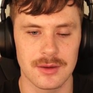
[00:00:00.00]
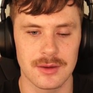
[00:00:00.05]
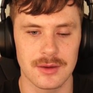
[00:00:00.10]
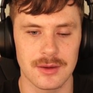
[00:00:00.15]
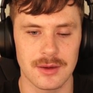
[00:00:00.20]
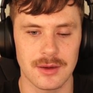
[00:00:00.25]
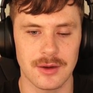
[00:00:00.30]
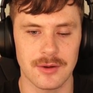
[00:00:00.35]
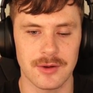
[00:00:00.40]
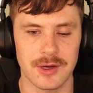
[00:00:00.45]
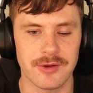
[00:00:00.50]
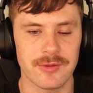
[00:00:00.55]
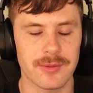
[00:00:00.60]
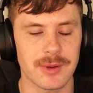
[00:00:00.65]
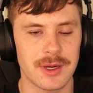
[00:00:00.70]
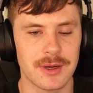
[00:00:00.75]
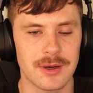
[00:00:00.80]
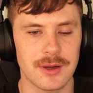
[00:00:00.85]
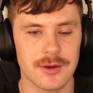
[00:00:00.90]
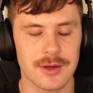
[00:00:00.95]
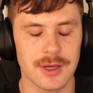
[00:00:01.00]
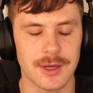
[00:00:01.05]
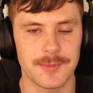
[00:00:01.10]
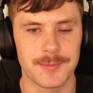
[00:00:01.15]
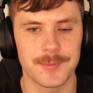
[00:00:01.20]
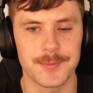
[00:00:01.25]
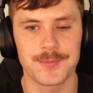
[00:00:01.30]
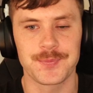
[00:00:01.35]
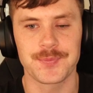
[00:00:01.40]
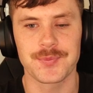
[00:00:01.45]
Oh, never mind. Okay.
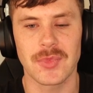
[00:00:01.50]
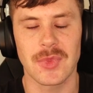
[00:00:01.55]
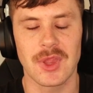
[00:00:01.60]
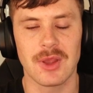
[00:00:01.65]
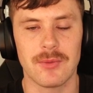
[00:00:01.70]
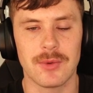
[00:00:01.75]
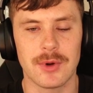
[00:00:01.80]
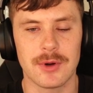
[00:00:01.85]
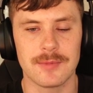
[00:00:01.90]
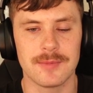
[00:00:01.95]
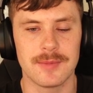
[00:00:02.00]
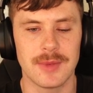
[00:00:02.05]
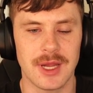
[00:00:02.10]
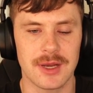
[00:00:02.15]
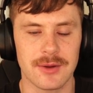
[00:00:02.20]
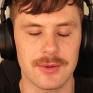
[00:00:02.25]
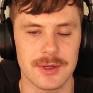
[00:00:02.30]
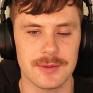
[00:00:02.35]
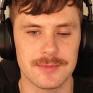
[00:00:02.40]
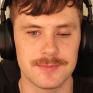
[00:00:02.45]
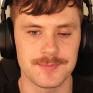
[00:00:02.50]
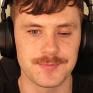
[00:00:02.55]
Well, anyway,